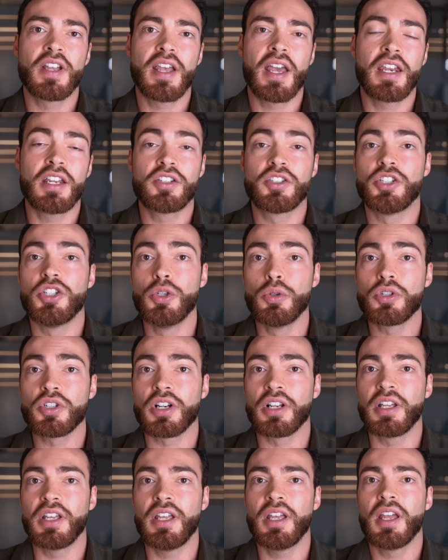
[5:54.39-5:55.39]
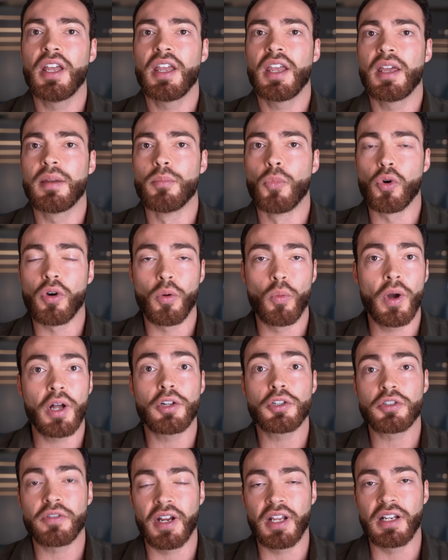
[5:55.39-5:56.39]
and it's usually in more
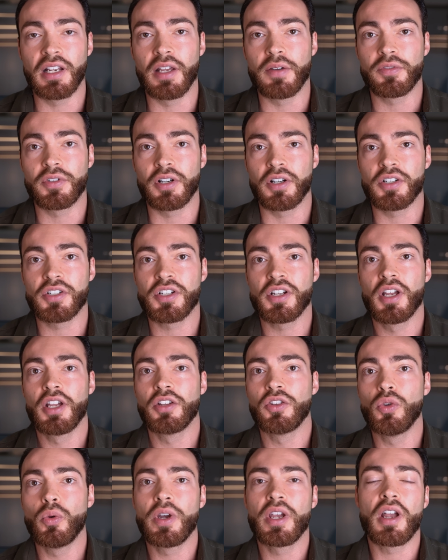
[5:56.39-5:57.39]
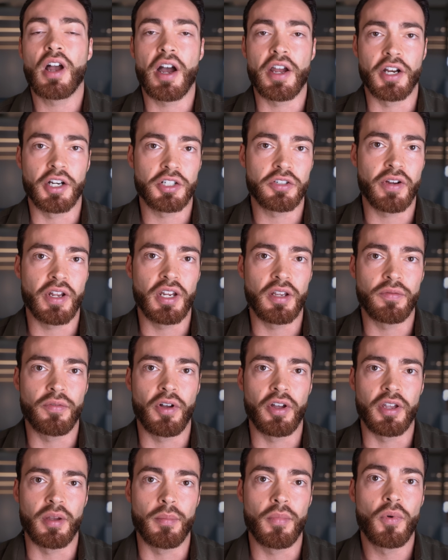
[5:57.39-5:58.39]
well-trained lifters doing higher training
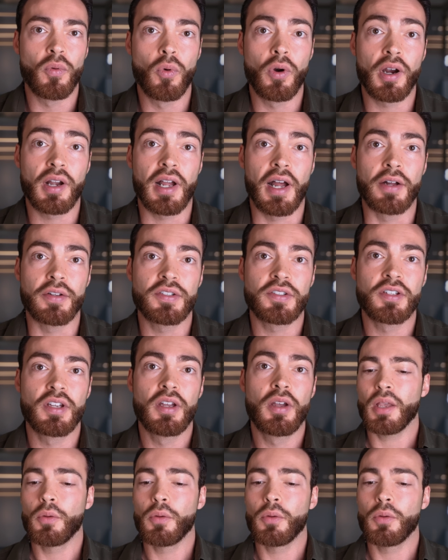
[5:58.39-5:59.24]
volume workouts,